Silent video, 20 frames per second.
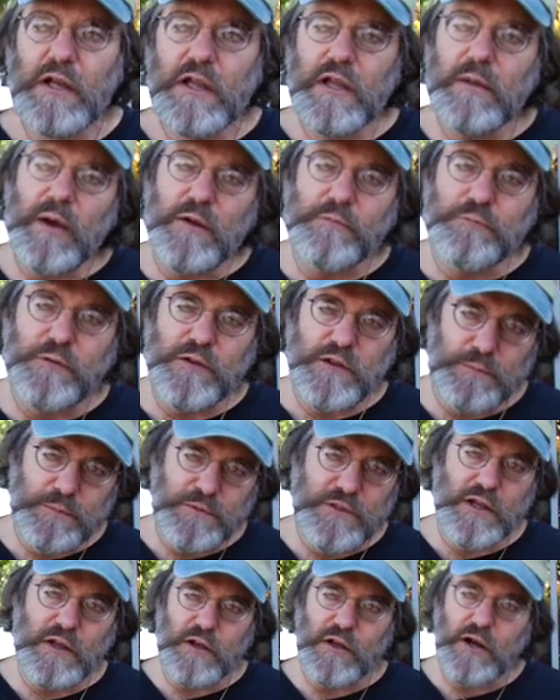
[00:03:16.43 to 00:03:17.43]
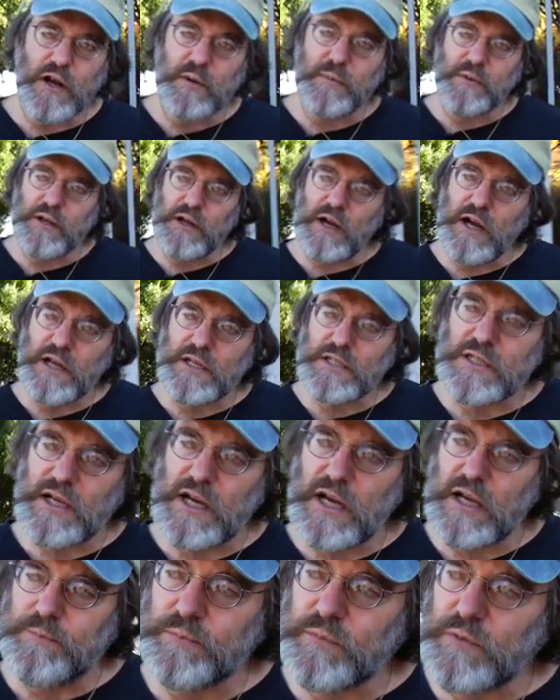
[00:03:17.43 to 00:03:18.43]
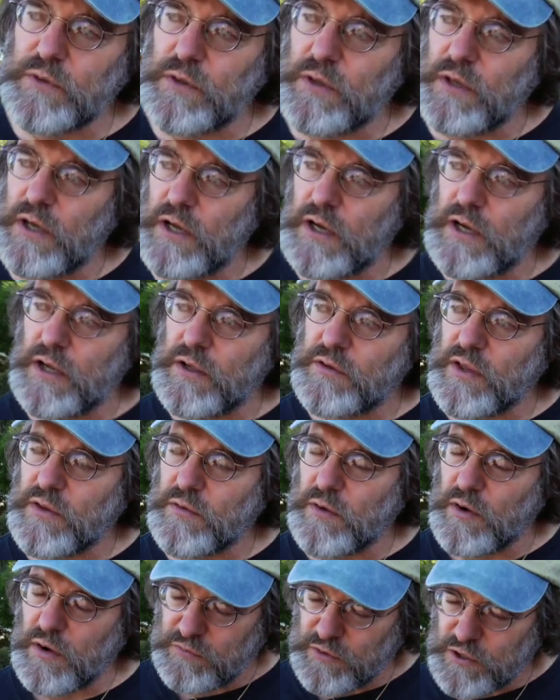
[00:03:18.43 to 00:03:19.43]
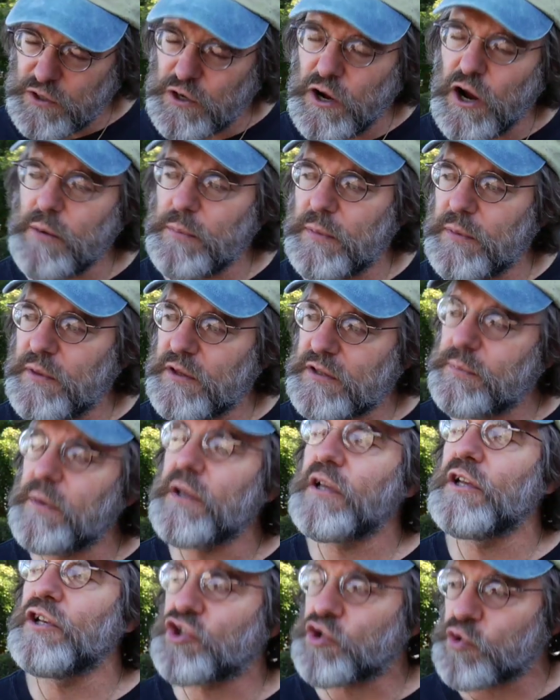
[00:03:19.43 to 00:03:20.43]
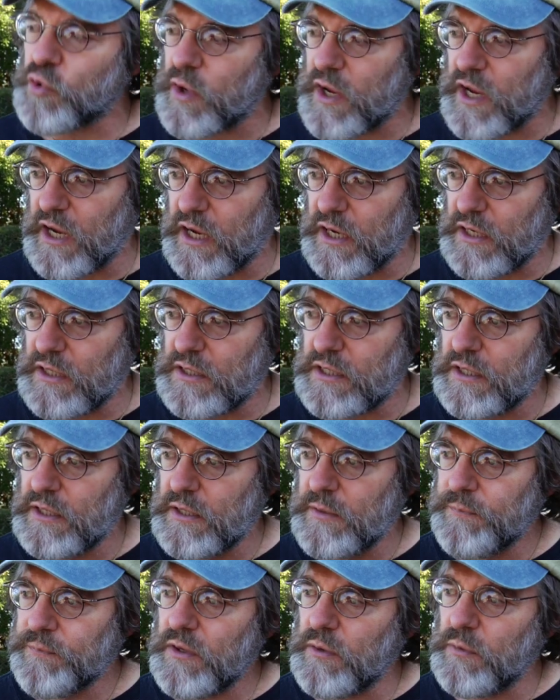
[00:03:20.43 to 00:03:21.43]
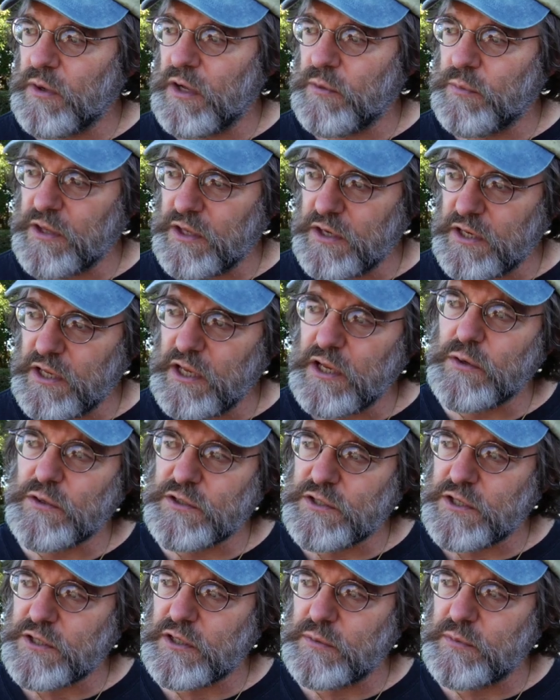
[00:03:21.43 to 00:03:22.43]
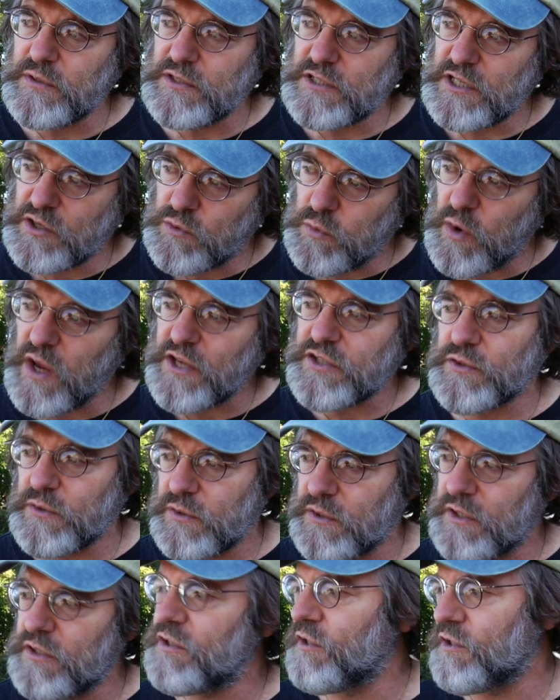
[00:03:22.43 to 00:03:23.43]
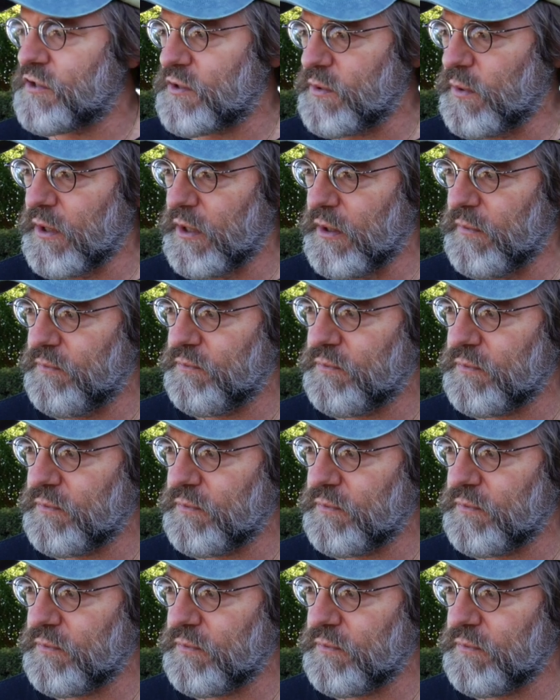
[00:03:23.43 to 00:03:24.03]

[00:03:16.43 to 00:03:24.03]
about 50% of the carbon dioxide, uh, of the carbon that's being entrained within the ecosystem is sequestered into the soil.